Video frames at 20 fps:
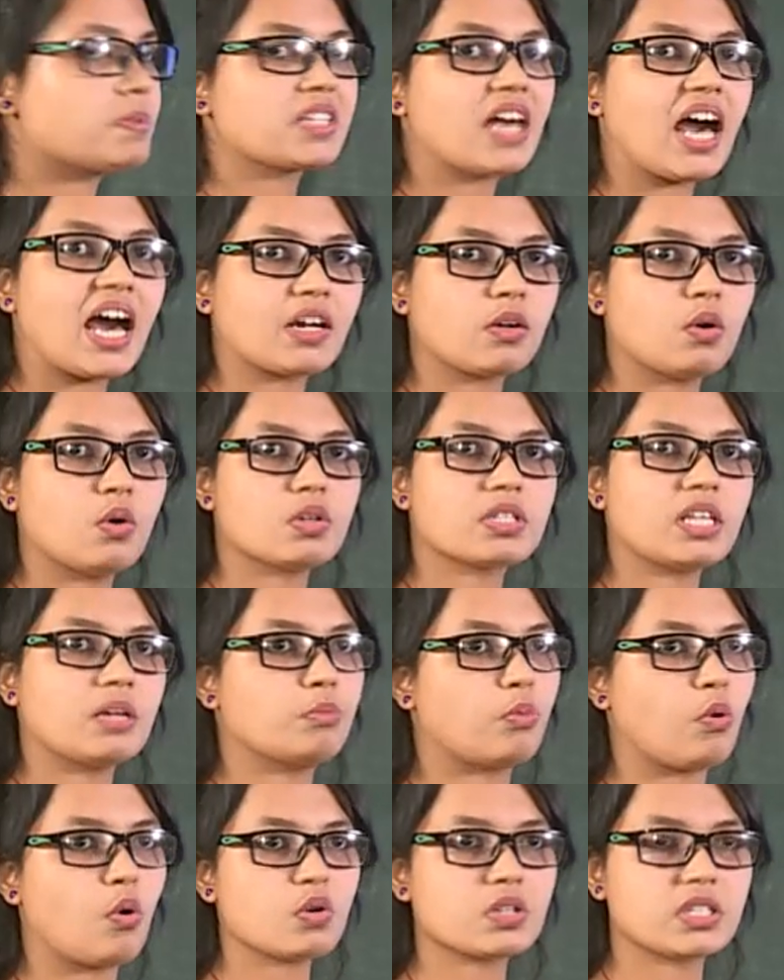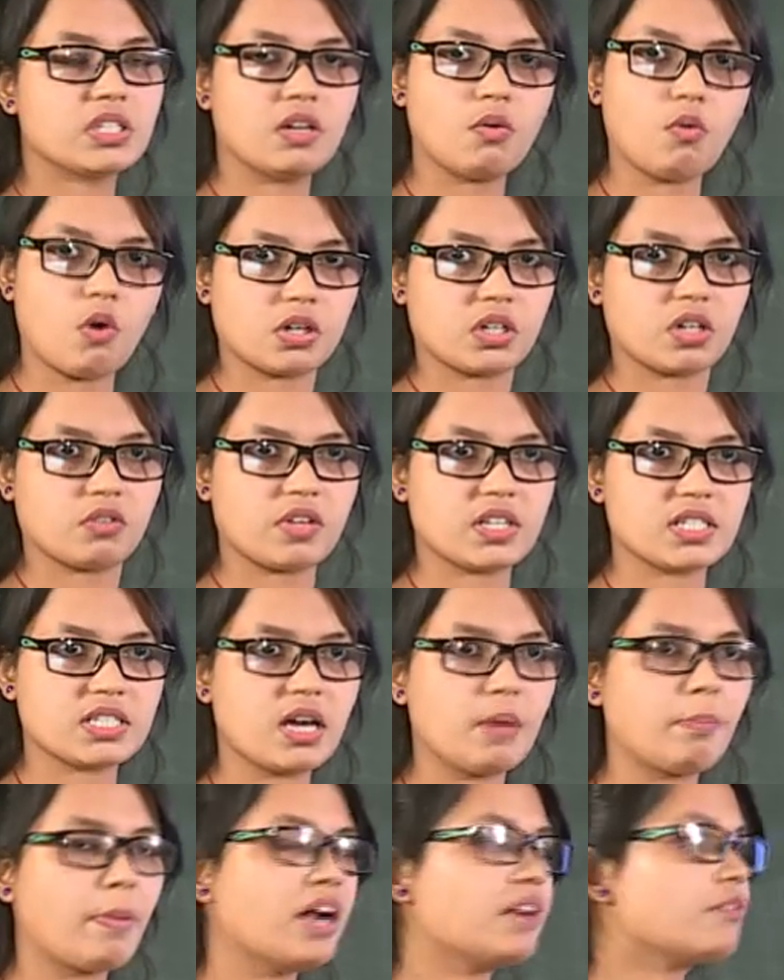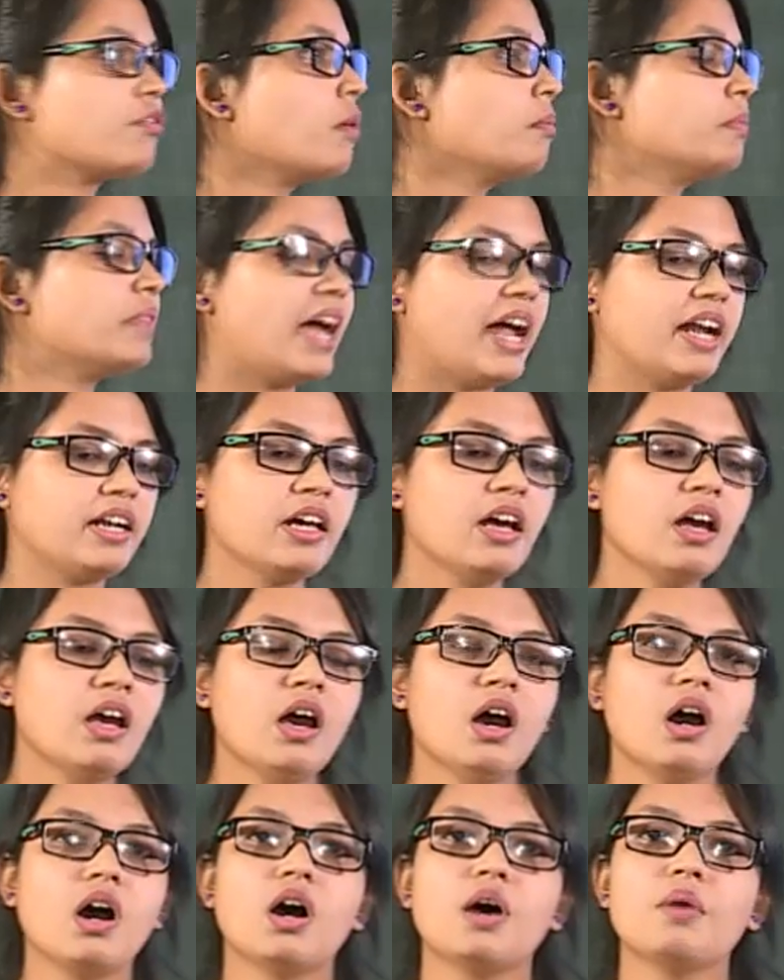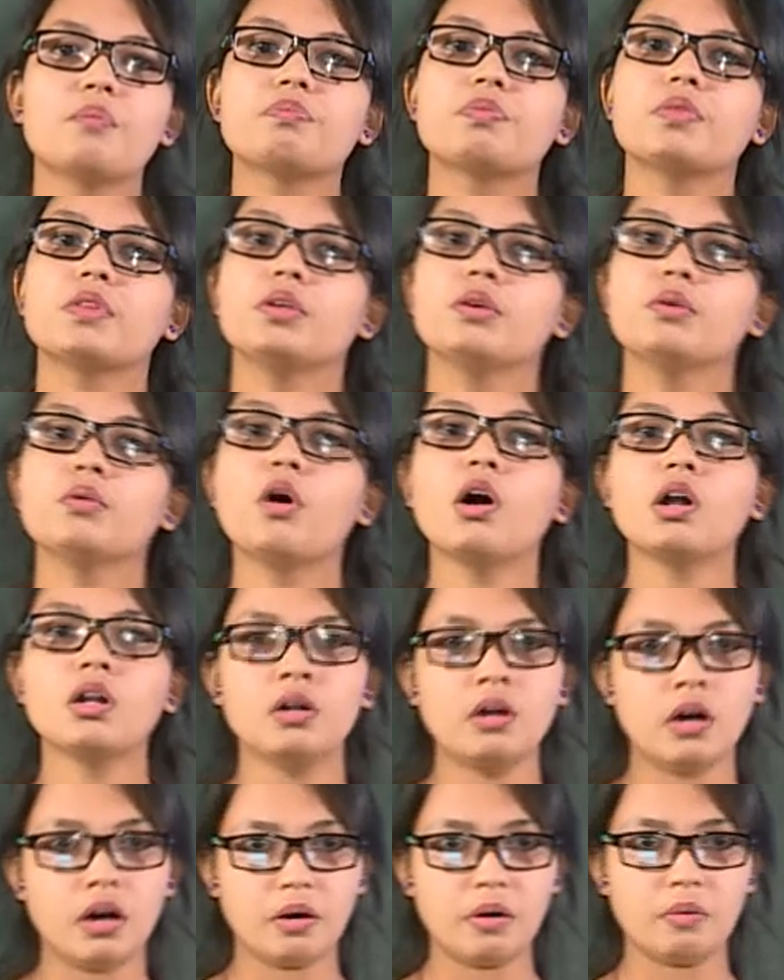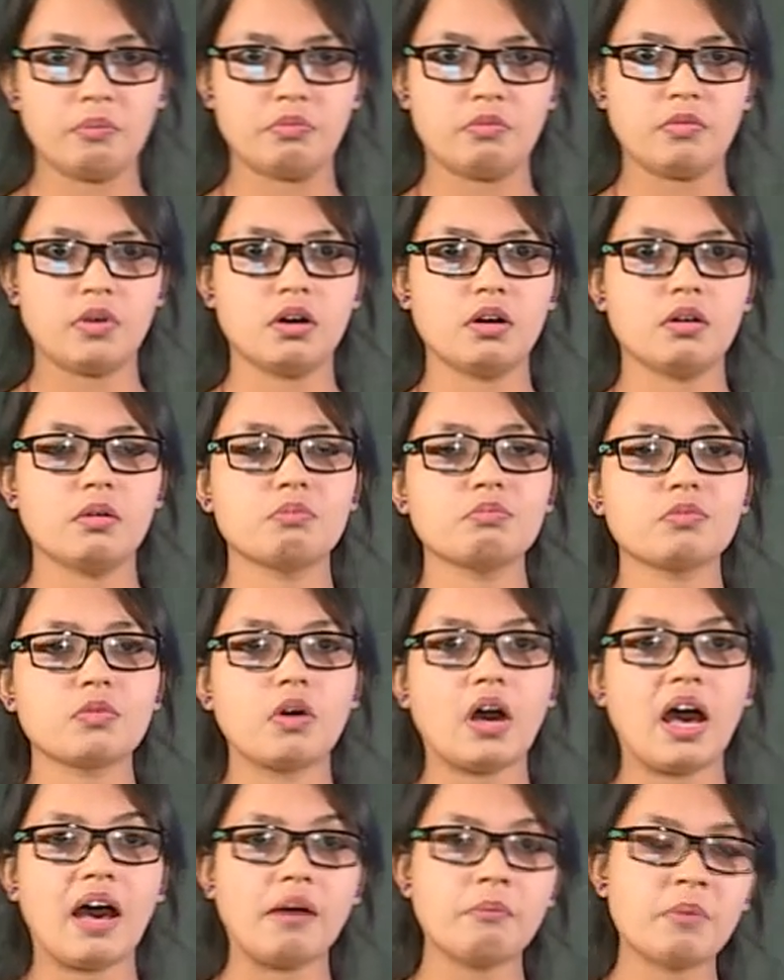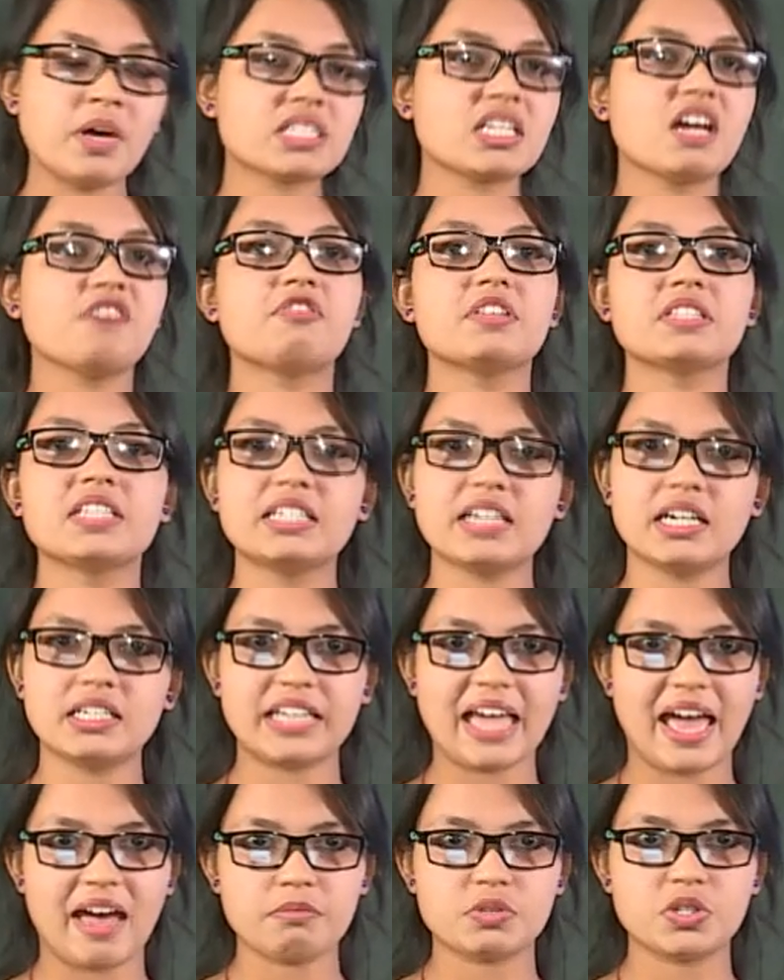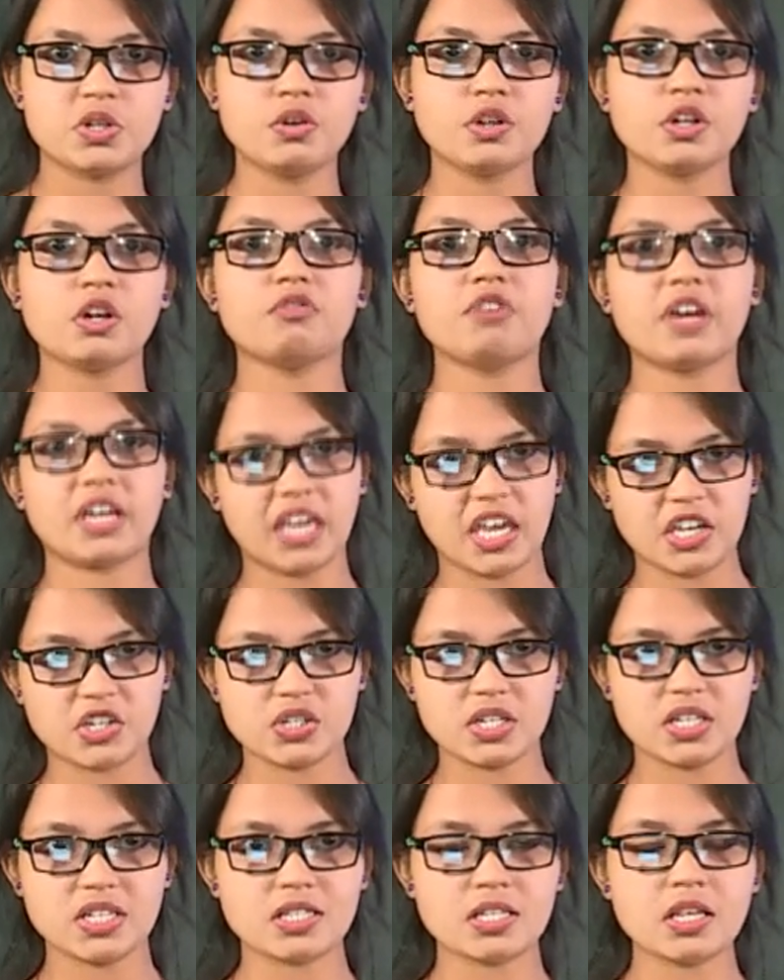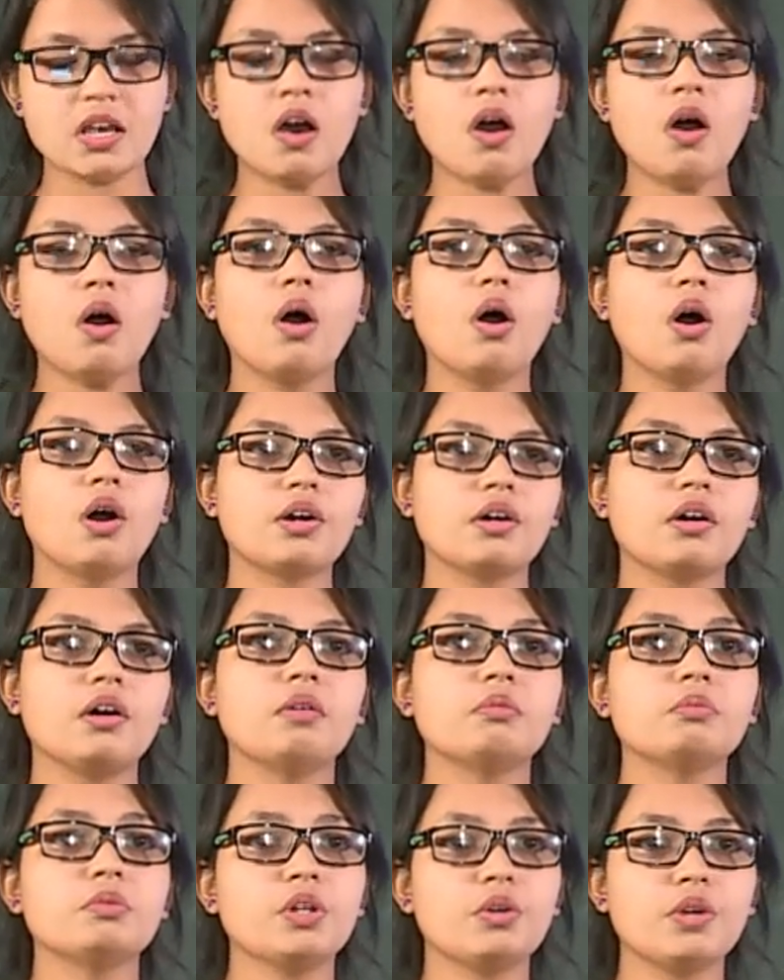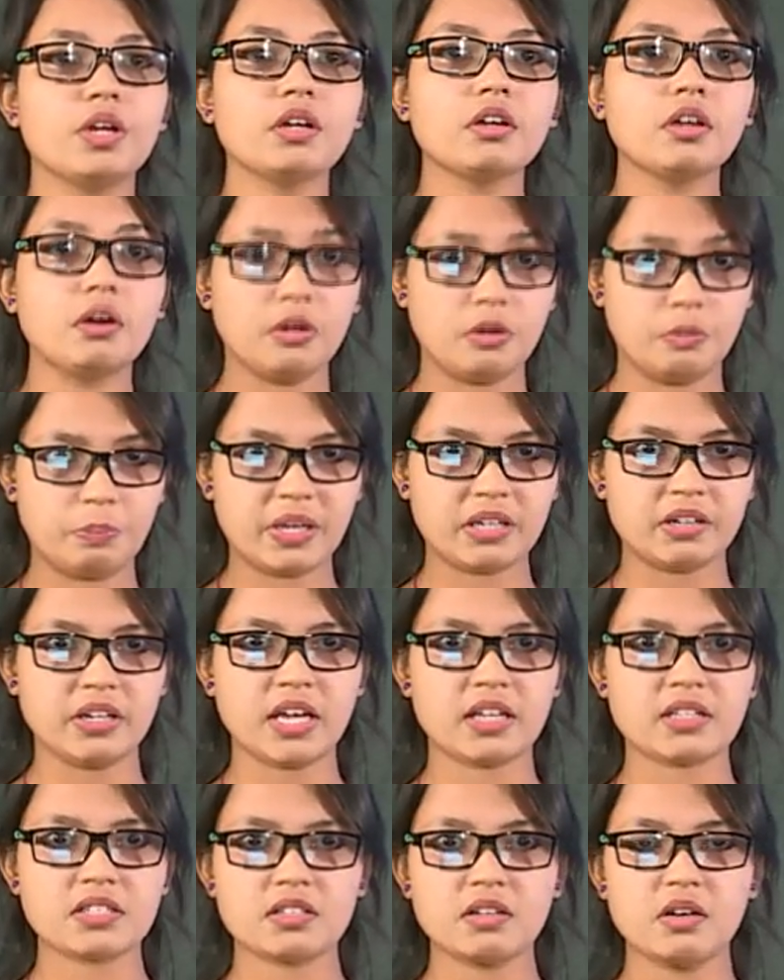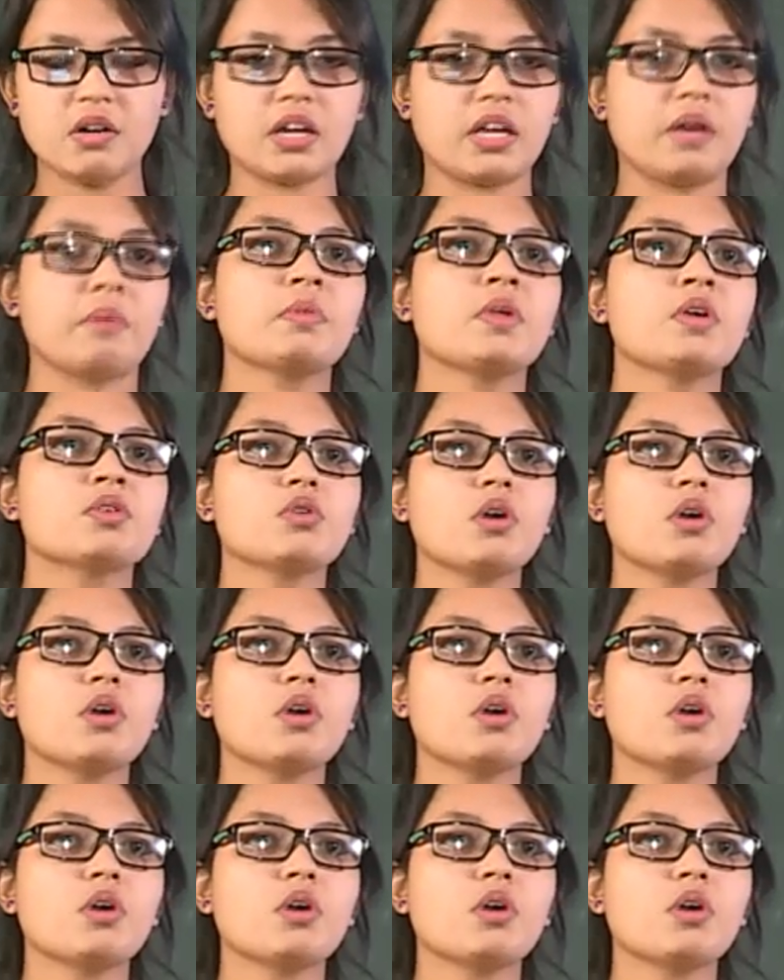cargoes and boats in the waterways. Apart from that, you all must have visited dams during your vacations or during your picnics, okay. So